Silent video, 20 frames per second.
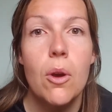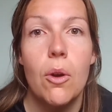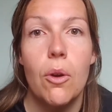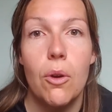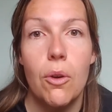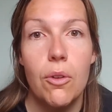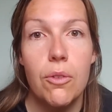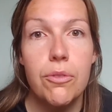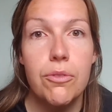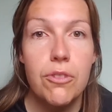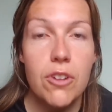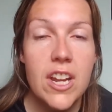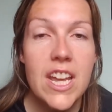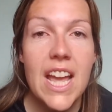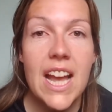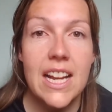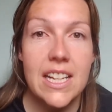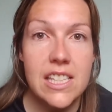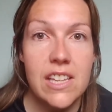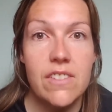or free
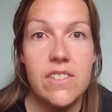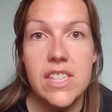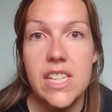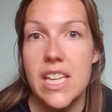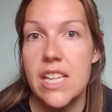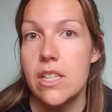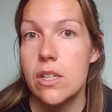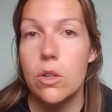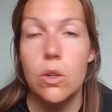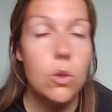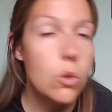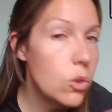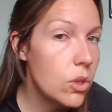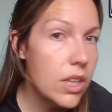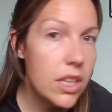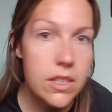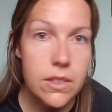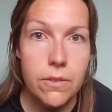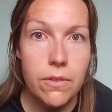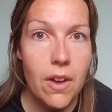activities, all
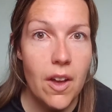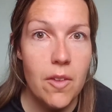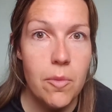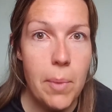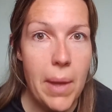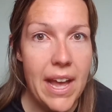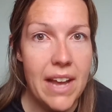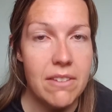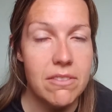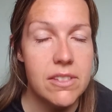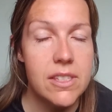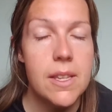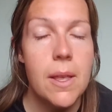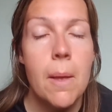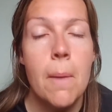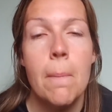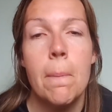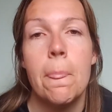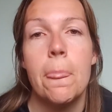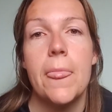under £5.
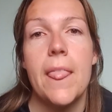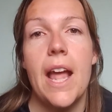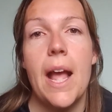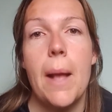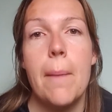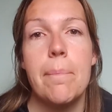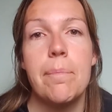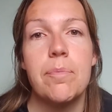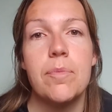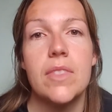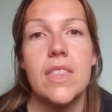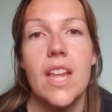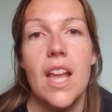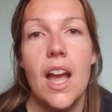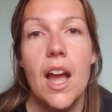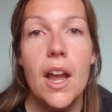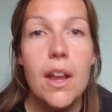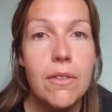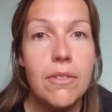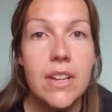
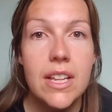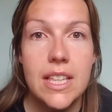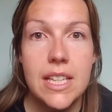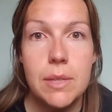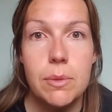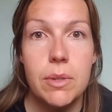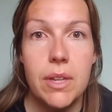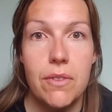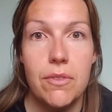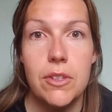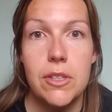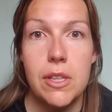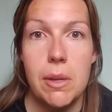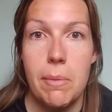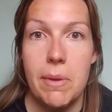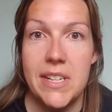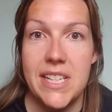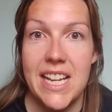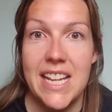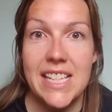Hopefully this will give you some
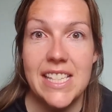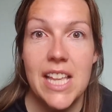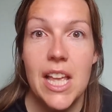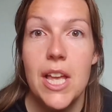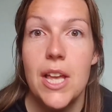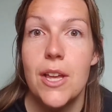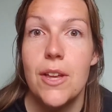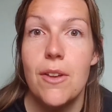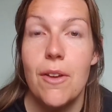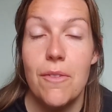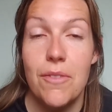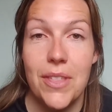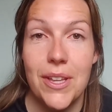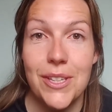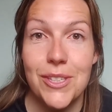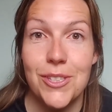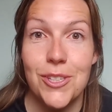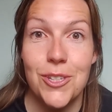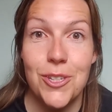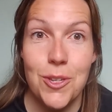ideas of
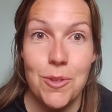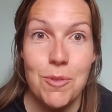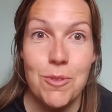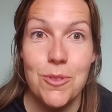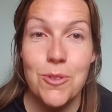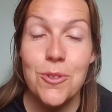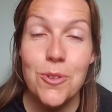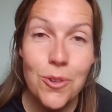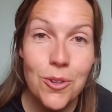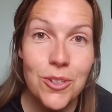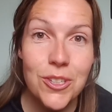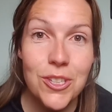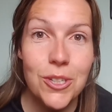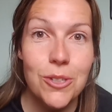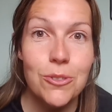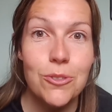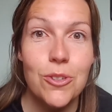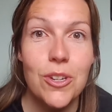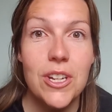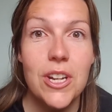things to do with your
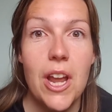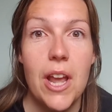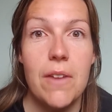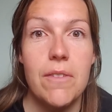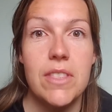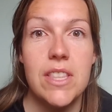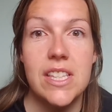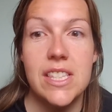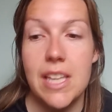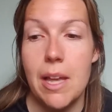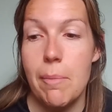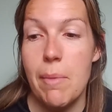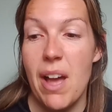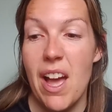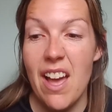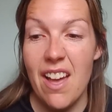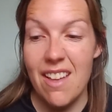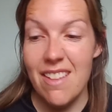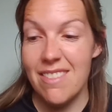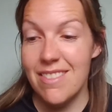children over the
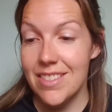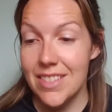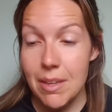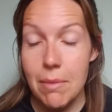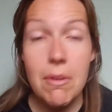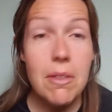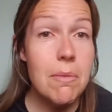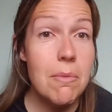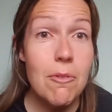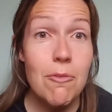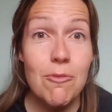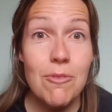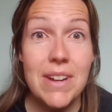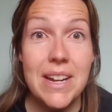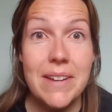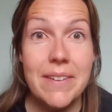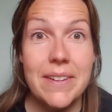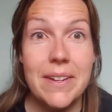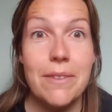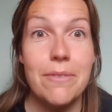summer. Some of them are
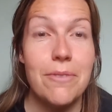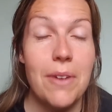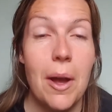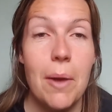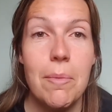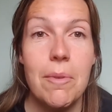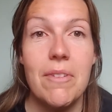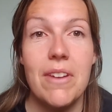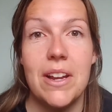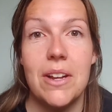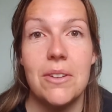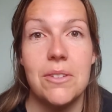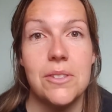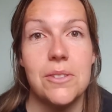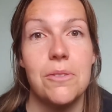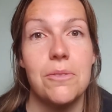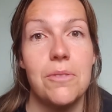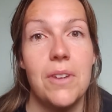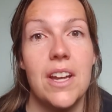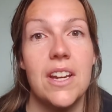really fun. We've had lots
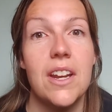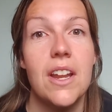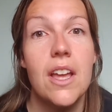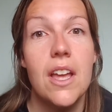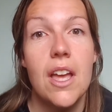of fun